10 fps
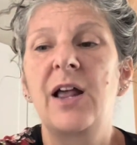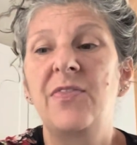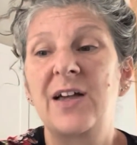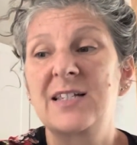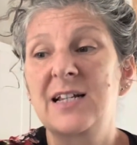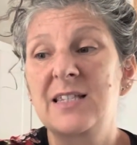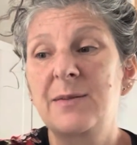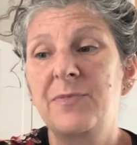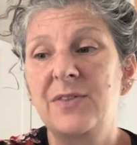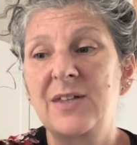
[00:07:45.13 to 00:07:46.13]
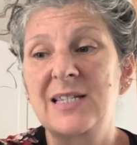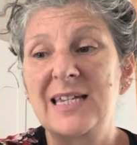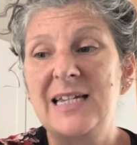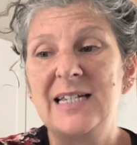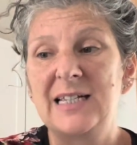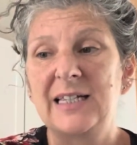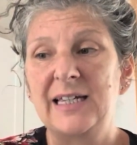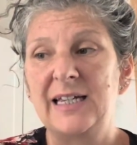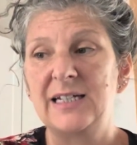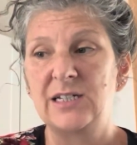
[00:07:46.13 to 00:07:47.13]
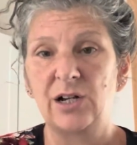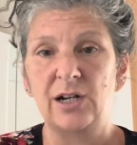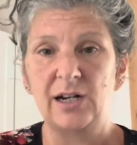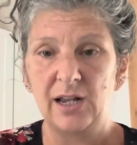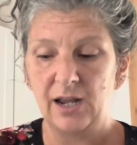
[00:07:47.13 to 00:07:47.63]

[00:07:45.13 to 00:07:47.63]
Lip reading: And that's not something that's easily done.